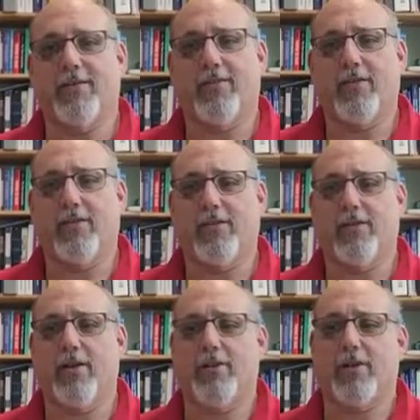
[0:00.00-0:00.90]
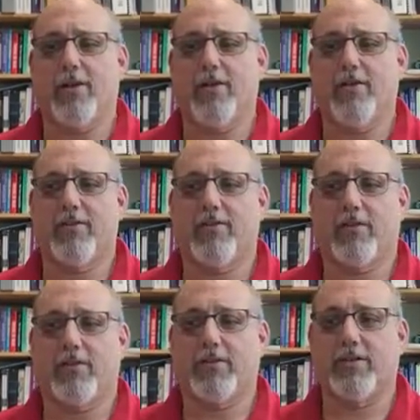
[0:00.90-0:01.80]
So good luck with all this, and
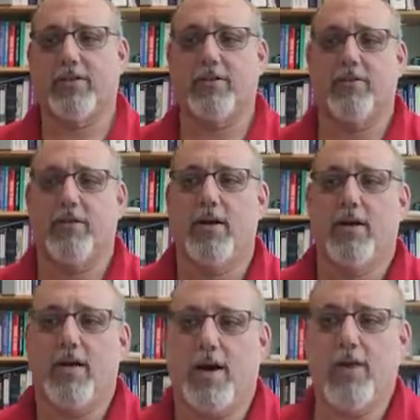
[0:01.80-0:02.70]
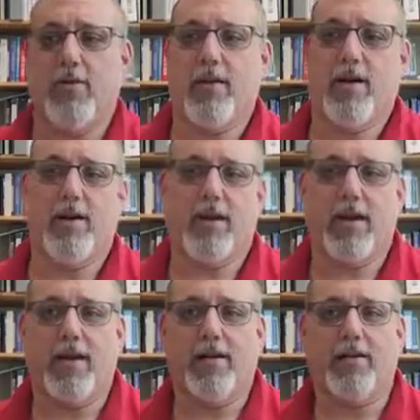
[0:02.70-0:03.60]
we'll see you online
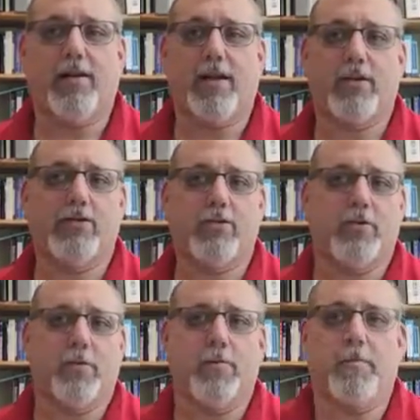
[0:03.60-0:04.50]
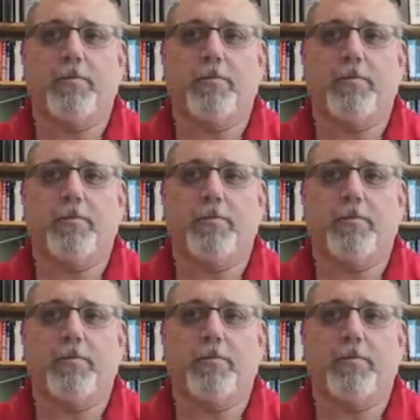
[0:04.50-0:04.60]
and in the classroom soon.